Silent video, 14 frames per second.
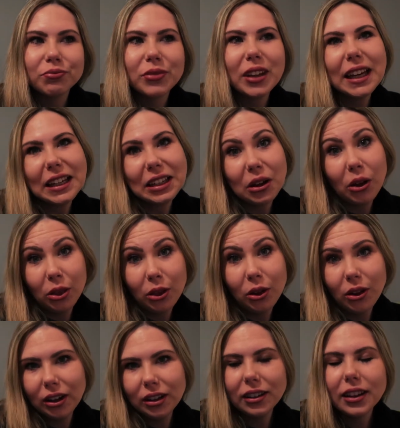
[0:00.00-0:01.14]
like
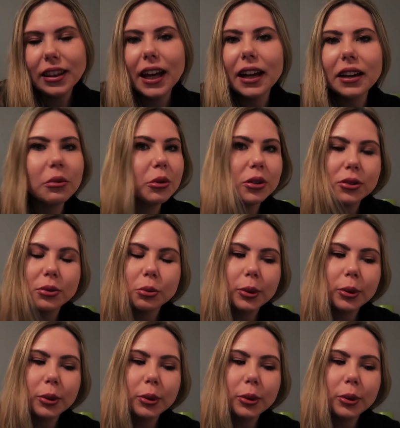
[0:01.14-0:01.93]
thought that it was